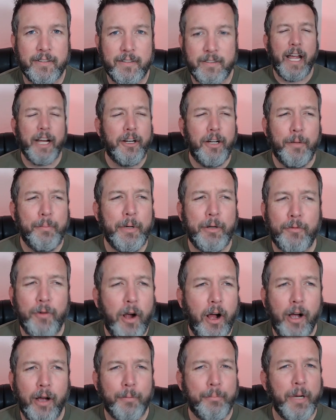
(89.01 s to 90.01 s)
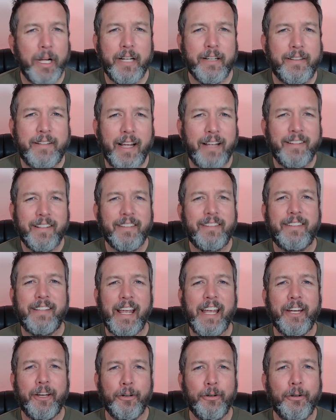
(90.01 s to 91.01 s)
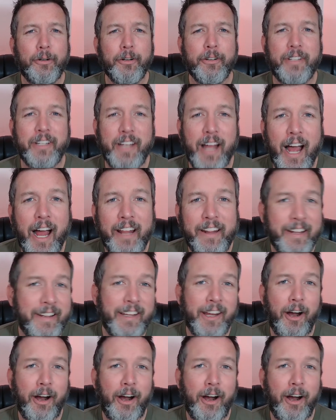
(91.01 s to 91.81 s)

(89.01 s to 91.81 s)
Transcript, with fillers: I could be wrong, but doesn't Cenk Uygur deny that